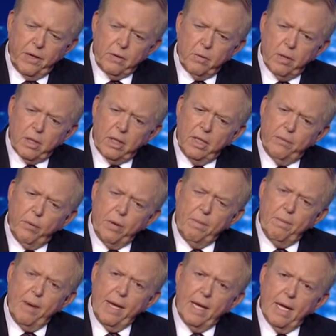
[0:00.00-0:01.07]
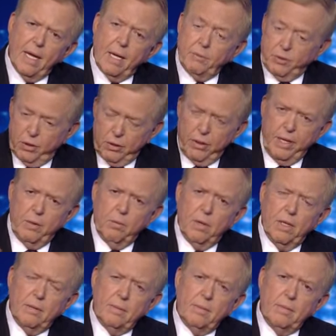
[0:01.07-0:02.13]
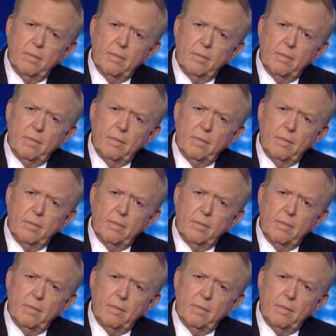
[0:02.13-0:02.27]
very quickly if we may. I'm sorry, go ahead, Juan.